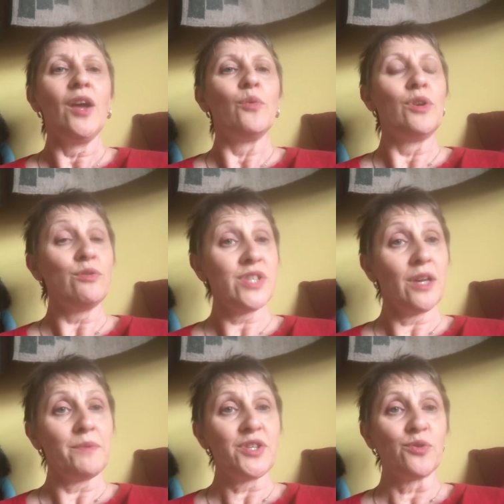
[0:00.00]
We'll also
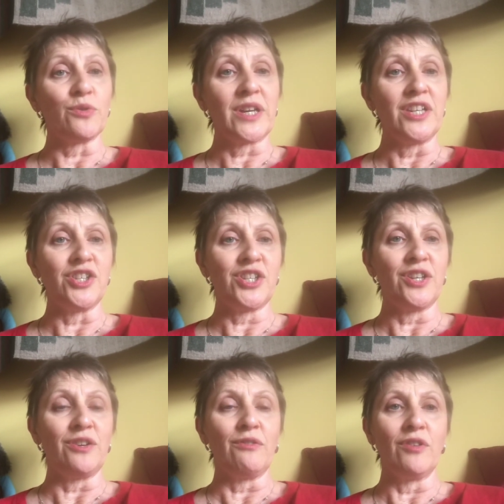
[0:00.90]
be talking
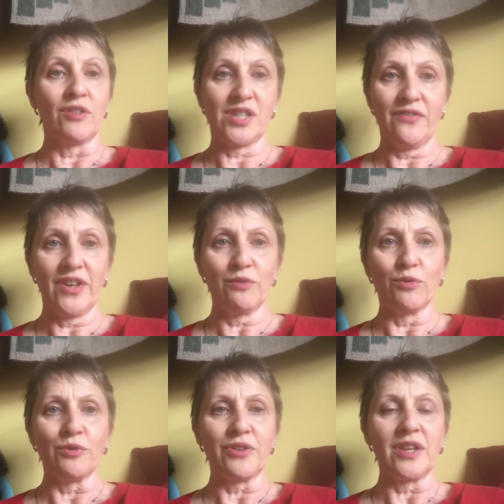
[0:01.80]
to lots of other
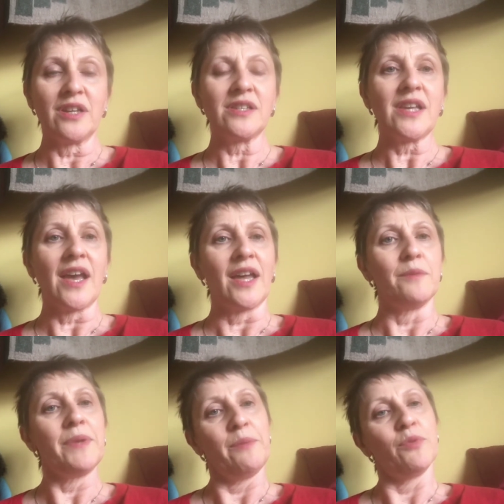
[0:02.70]
authors
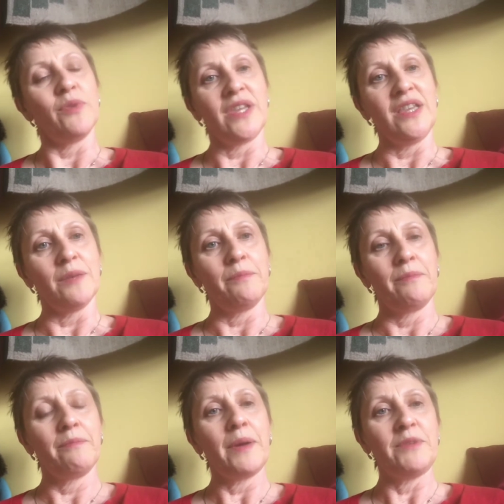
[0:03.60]
and people within the
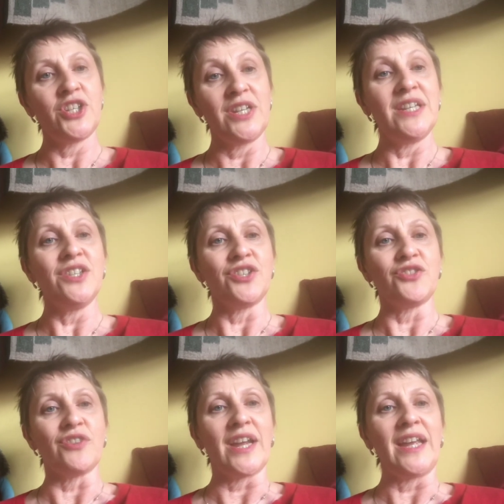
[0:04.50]
publishing
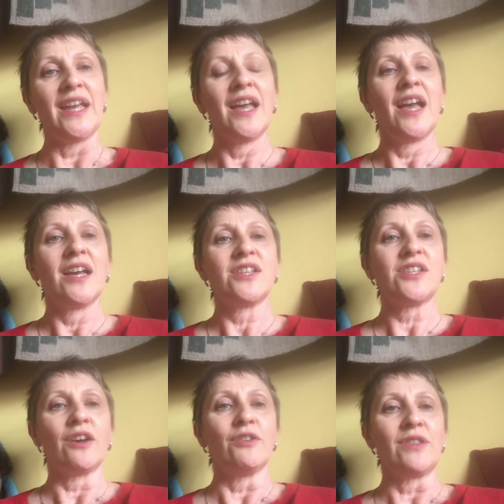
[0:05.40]
industry
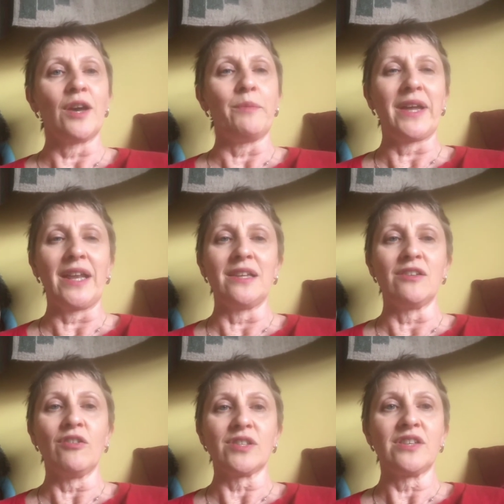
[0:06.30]
so they'll be getting
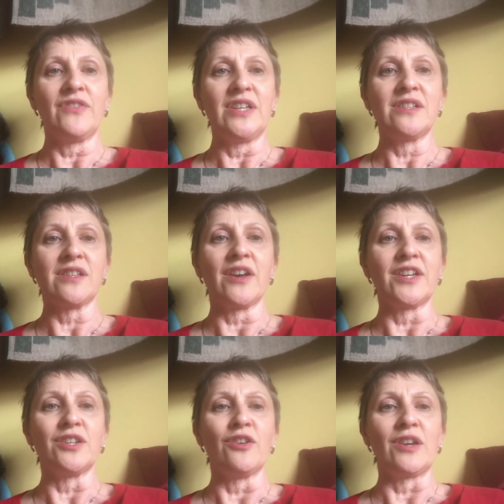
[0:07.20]
lots of
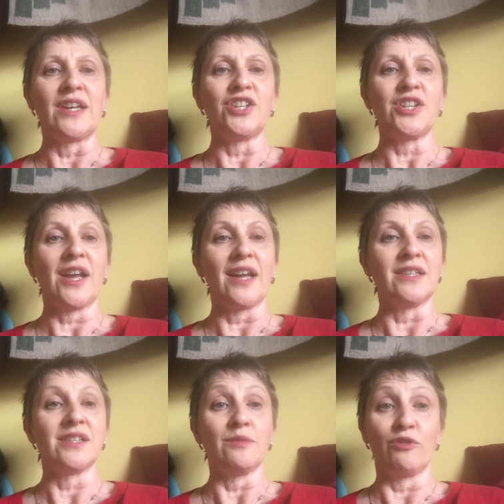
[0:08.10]
insider knowledge and some